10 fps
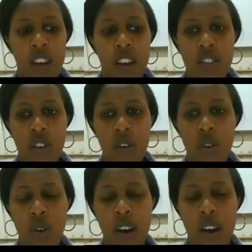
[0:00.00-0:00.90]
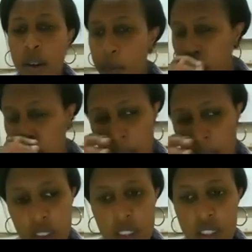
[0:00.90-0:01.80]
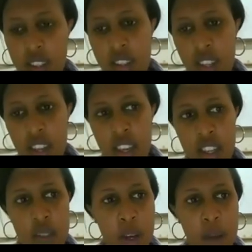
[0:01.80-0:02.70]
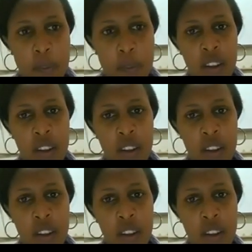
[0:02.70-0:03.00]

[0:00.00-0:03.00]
So this is a heat map